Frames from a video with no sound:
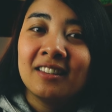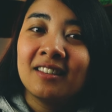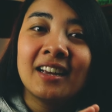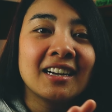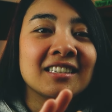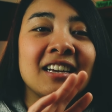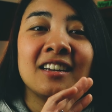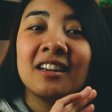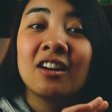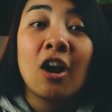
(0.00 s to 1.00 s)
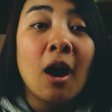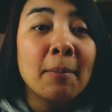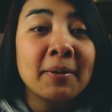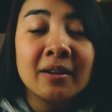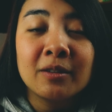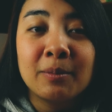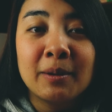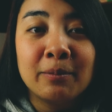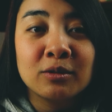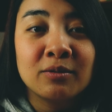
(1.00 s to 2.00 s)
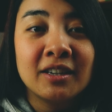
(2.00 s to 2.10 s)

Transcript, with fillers: Like I said, copy other people's